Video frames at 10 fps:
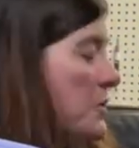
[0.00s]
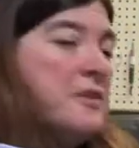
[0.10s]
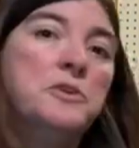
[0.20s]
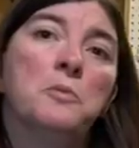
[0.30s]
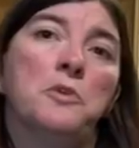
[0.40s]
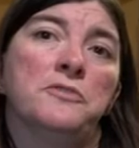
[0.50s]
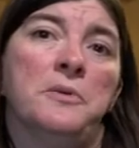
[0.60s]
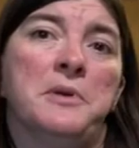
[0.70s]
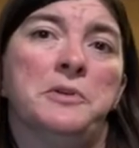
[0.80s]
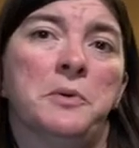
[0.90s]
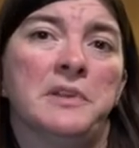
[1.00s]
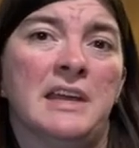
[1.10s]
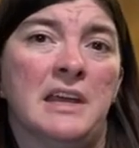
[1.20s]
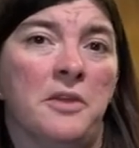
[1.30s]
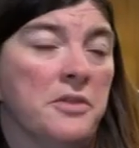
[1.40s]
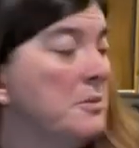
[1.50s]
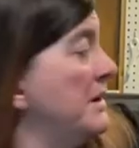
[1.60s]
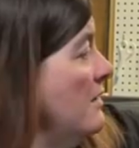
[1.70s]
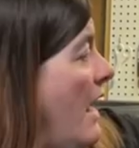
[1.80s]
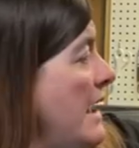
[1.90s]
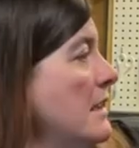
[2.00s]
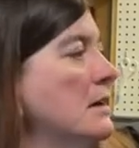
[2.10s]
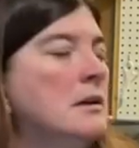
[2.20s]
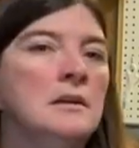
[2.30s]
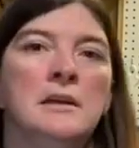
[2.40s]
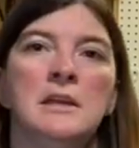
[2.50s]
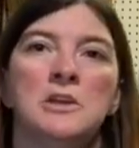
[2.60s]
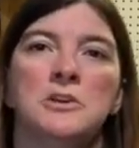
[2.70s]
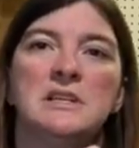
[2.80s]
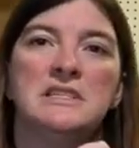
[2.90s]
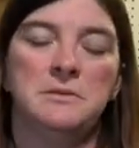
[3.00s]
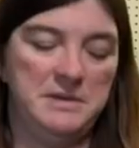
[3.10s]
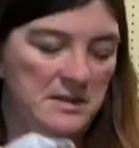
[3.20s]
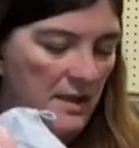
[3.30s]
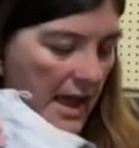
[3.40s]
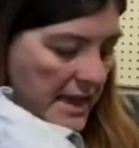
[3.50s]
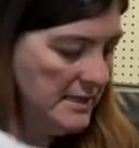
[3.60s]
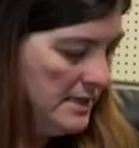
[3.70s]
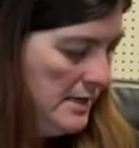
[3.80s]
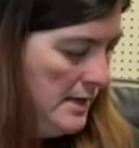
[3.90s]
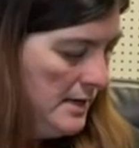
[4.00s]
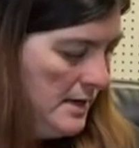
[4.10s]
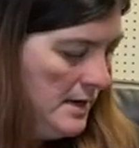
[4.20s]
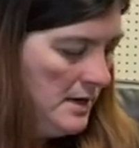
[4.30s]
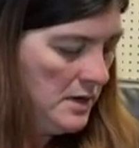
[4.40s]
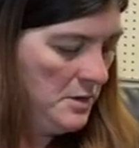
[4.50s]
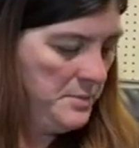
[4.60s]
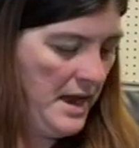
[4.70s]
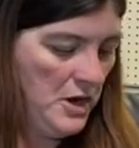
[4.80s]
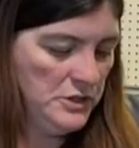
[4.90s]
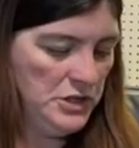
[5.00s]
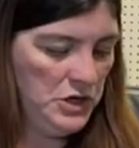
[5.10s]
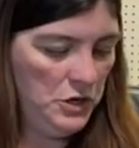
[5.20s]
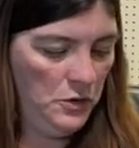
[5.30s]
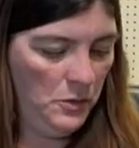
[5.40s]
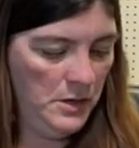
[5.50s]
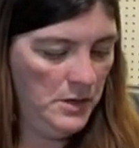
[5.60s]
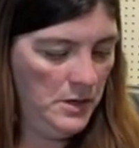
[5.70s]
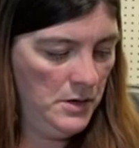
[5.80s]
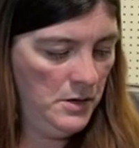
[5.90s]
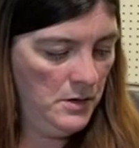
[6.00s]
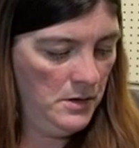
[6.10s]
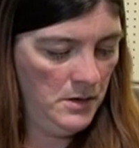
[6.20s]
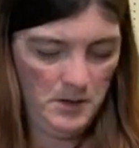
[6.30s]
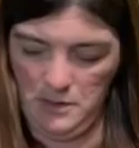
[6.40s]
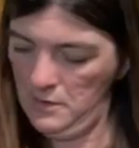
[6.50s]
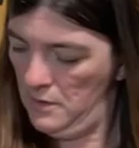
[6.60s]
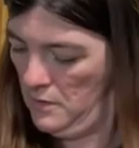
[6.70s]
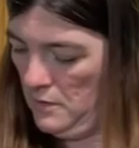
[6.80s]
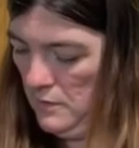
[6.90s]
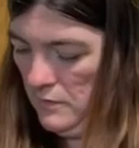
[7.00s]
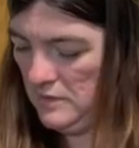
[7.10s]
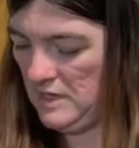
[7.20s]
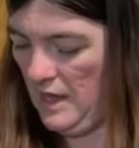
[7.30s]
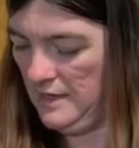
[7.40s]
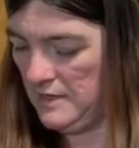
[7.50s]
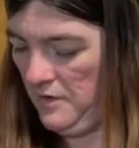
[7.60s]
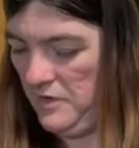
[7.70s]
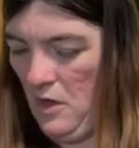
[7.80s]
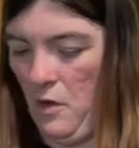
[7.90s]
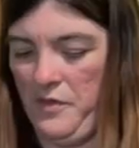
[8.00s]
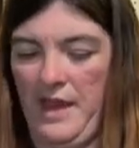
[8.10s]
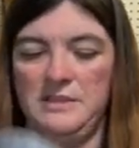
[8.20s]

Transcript: if you're more familiar with like the Be Light. Here is the Be Light compared to the size of the All That